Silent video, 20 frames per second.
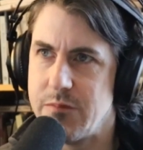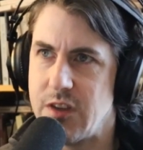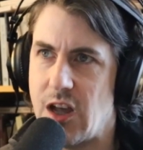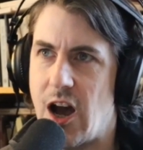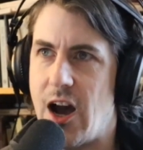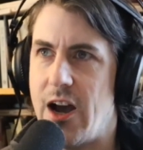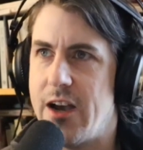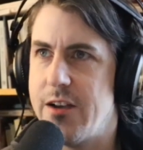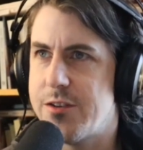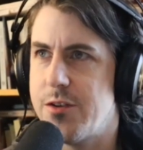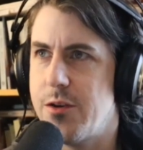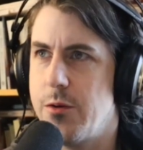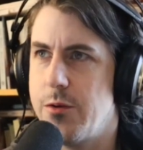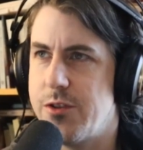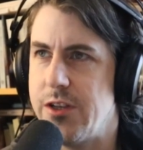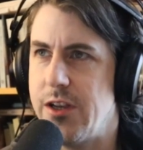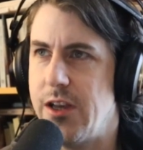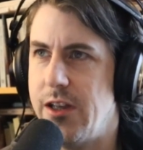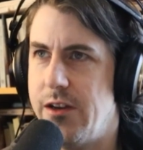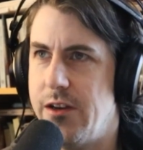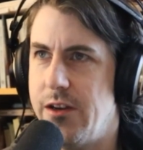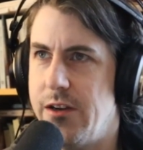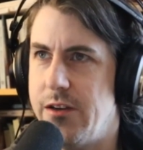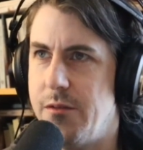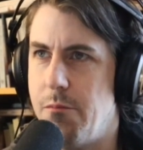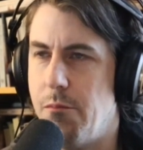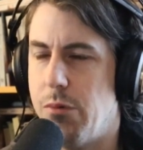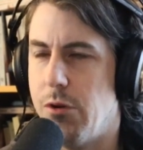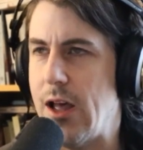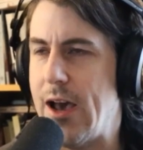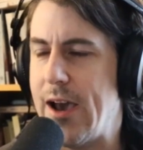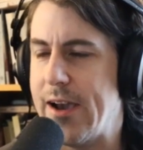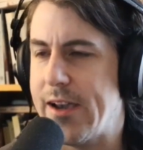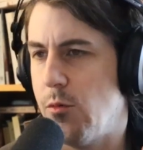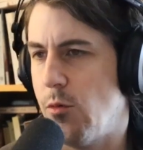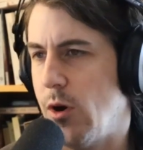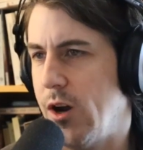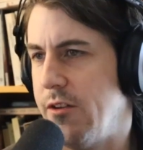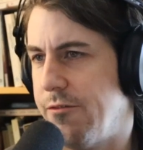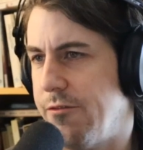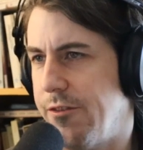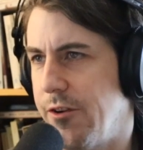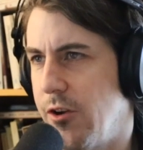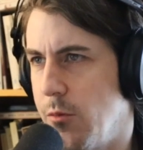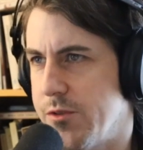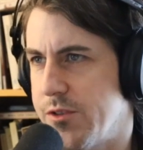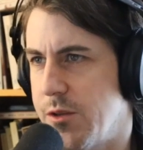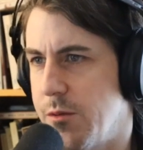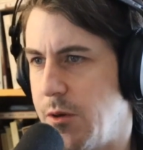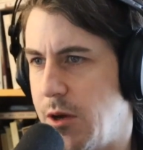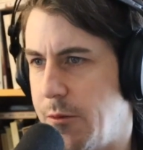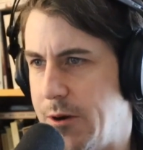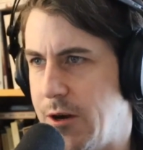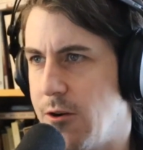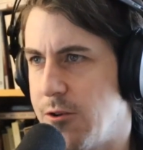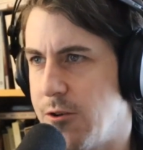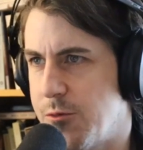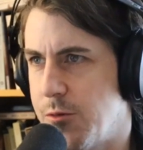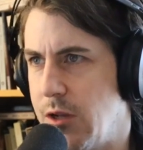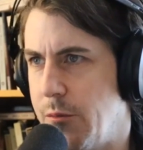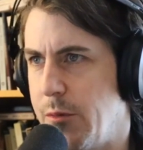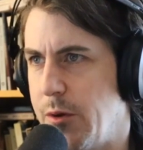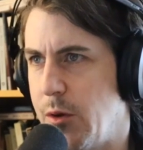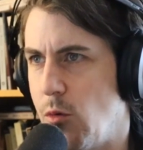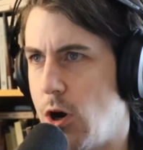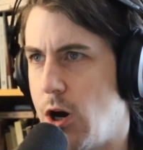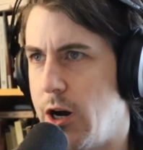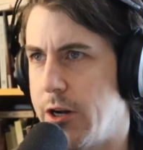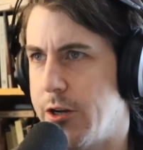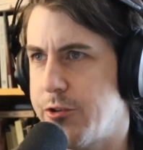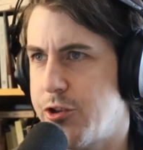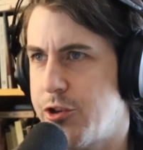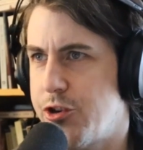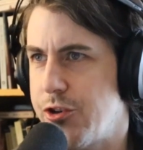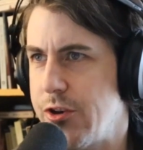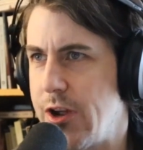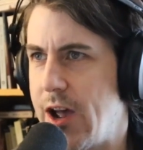I associated black and white films that my parents would let me watch